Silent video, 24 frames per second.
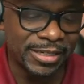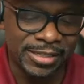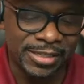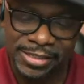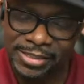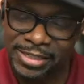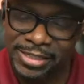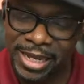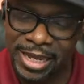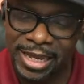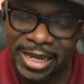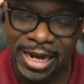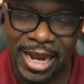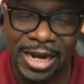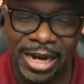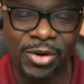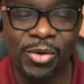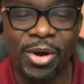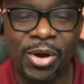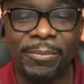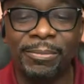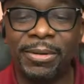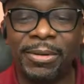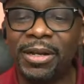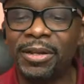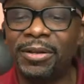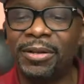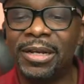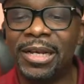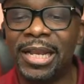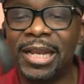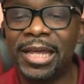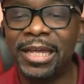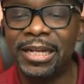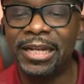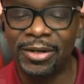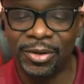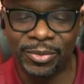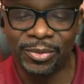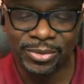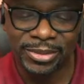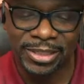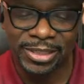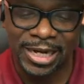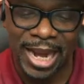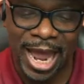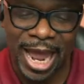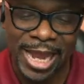I understand. I know I'm a little late
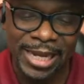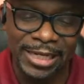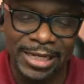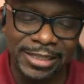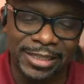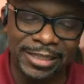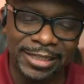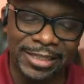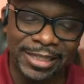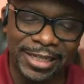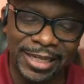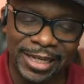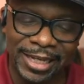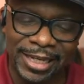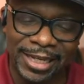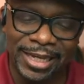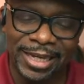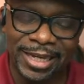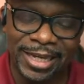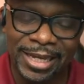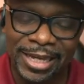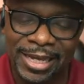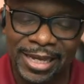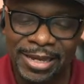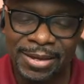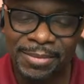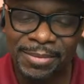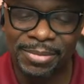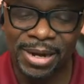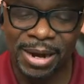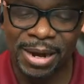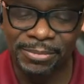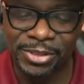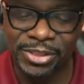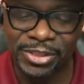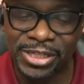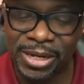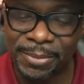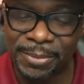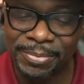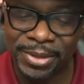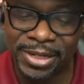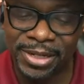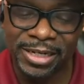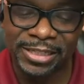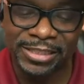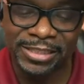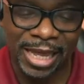on tonight, but I'm gonna
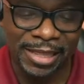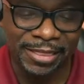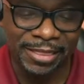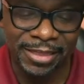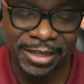jump in this.